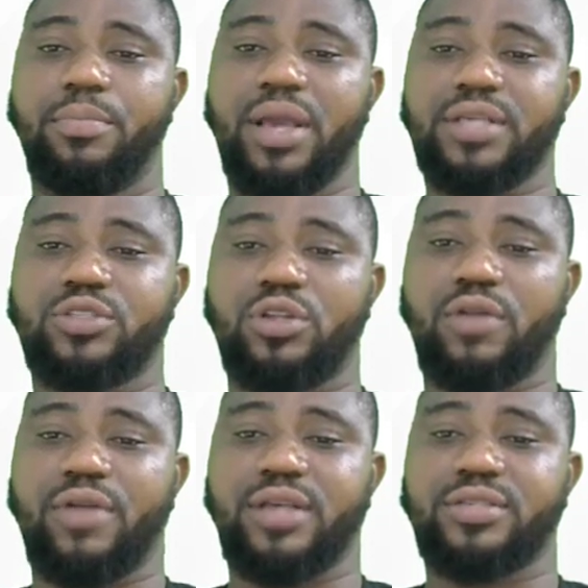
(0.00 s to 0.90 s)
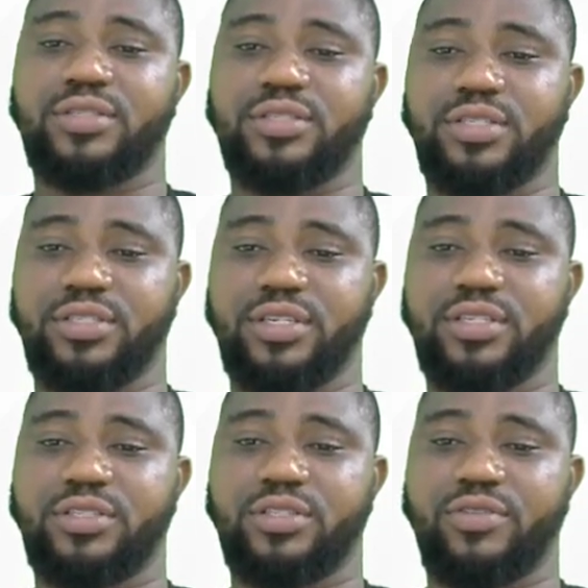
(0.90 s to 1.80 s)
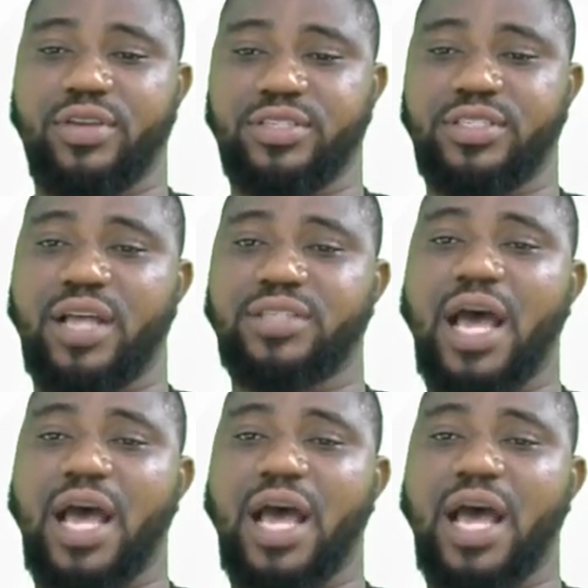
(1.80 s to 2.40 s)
pest tolerance, disease resistance.